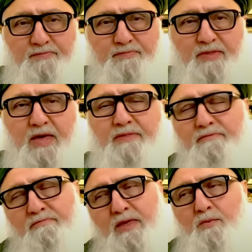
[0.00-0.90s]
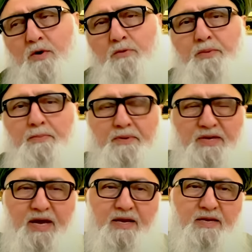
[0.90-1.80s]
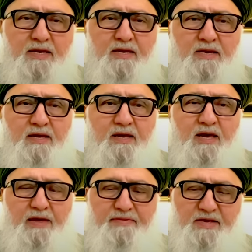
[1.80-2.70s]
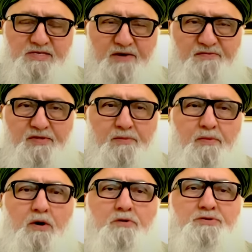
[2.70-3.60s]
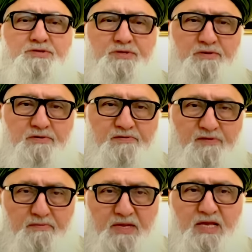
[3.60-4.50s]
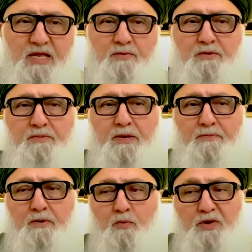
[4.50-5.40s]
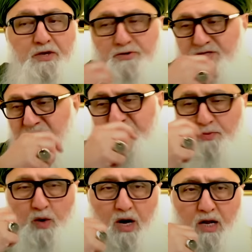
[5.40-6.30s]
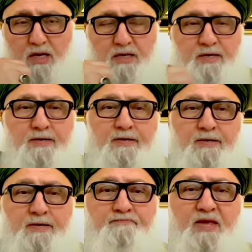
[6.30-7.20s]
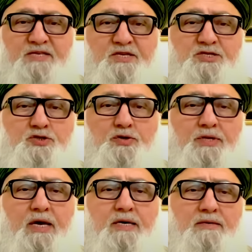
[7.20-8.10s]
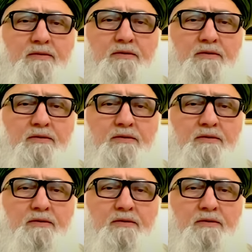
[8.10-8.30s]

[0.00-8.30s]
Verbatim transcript: then they won't be protected and they suffer the most from dealing with people. We use the siwak as a sunnah